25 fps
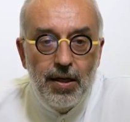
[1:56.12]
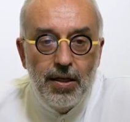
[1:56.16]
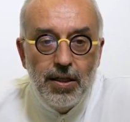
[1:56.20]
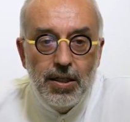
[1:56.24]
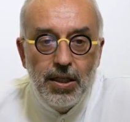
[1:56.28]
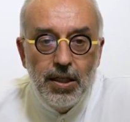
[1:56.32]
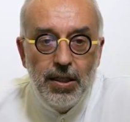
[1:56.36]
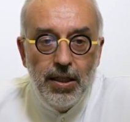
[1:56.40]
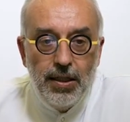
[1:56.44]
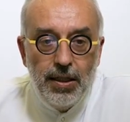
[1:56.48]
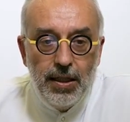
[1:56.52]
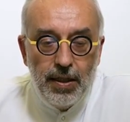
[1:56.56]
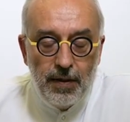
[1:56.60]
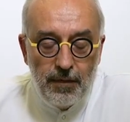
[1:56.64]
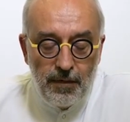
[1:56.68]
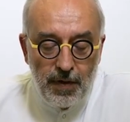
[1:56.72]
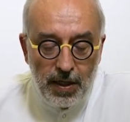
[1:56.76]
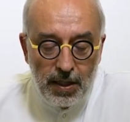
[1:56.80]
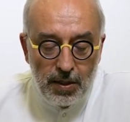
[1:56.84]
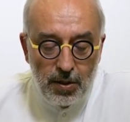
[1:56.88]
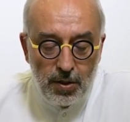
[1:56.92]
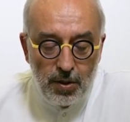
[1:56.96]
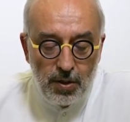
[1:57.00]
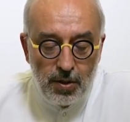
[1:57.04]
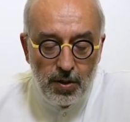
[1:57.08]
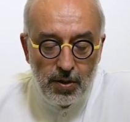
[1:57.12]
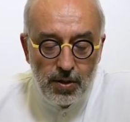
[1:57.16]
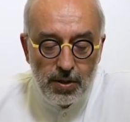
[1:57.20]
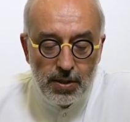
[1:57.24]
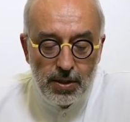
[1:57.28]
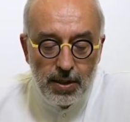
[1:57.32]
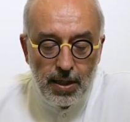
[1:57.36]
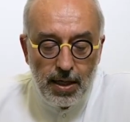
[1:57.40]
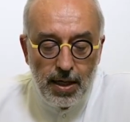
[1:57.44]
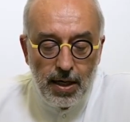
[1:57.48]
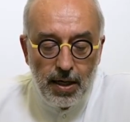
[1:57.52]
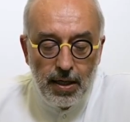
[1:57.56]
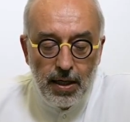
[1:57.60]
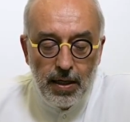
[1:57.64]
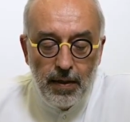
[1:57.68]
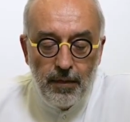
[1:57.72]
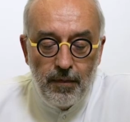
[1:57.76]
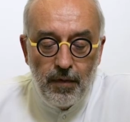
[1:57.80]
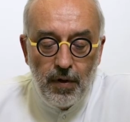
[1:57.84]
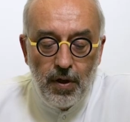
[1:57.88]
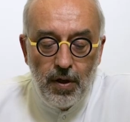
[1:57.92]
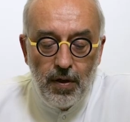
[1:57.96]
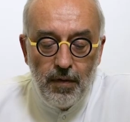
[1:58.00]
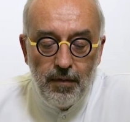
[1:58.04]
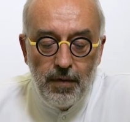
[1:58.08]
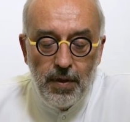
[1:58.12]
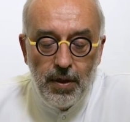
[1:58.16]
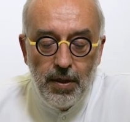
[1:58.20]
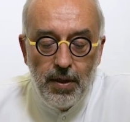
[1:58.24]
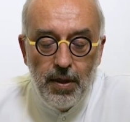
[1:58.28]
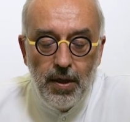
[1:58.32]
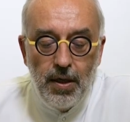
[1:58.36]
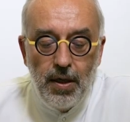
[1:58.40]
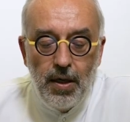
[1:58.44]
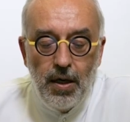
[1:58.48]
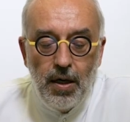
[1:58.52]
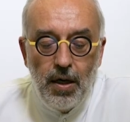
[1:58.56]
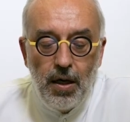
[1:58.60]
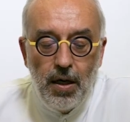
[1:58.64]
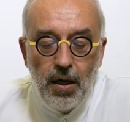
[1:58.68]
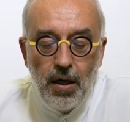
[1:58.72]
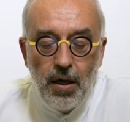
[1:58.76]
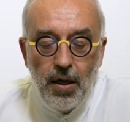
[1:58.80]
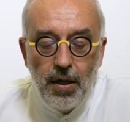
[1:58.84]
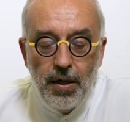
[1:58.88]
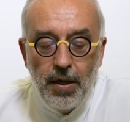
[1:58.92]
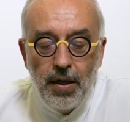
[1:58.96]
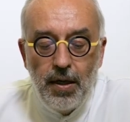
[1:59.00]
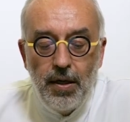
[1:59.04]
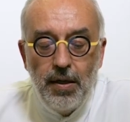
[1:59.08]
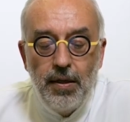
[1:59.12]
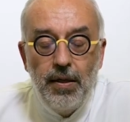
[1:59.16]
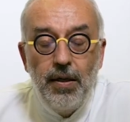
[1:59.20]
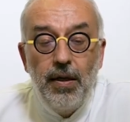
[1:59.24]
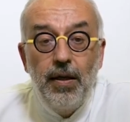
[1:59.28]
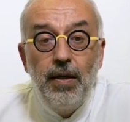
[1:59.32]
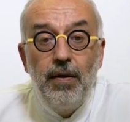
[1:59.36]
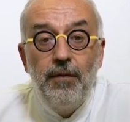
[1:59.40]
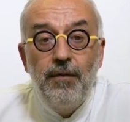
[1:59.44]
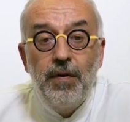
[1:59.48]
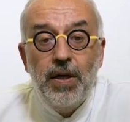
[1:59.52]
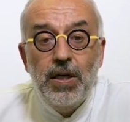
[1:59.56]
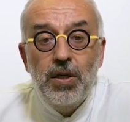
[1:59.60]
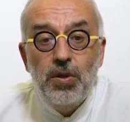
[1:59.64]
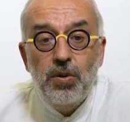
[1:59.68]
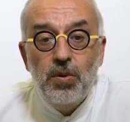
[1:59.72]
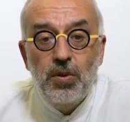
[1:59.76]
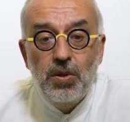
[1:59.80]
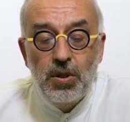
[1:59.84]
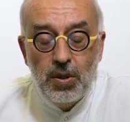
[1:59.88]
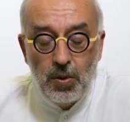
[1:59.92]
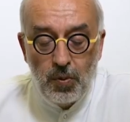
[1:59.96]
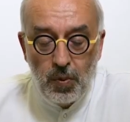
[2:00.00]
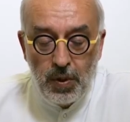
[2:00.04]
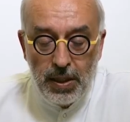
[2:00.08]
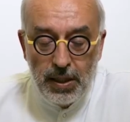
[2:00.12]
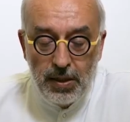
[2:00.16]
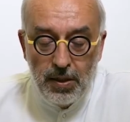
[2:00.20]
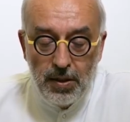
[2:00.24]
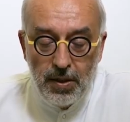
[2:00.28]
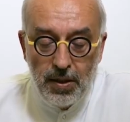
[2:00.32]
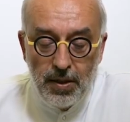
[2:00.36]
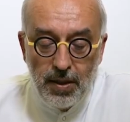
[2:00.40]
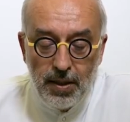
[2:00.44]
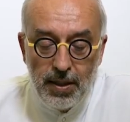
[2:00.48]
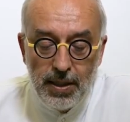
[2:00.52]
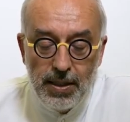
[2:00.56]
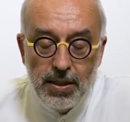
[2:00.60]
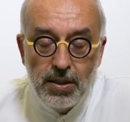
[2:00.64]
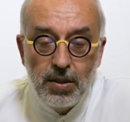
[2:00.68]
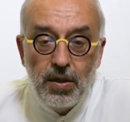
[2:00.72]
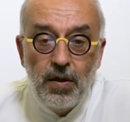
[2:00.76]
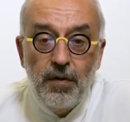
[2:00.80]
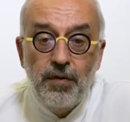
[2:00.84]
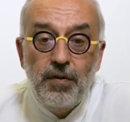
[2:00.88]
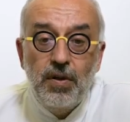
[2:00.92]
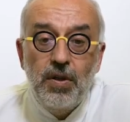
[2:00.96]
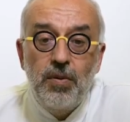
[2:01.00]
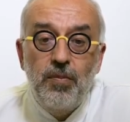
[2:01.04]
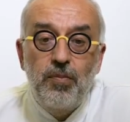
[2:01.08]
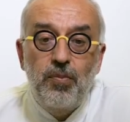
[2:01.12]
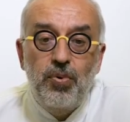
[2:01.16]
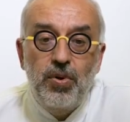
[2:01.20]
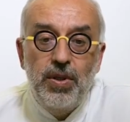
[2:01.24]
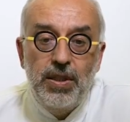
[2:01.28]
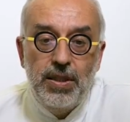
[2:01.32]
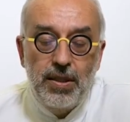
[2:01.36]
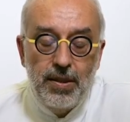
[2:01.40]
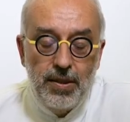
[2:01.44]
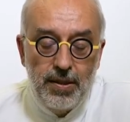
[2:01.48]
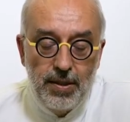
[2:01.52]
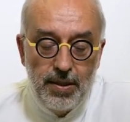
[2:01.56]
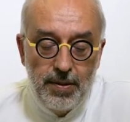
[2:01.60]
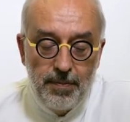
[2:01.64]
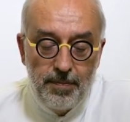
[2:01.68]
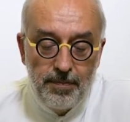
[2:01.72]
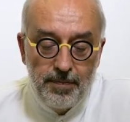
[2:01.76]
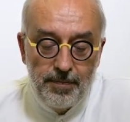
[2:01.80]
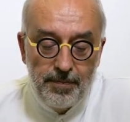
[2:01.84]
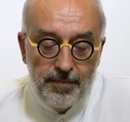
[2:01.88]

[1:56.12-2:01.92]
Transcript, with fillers: Genetic factors are involved and an infectious trigger is often present.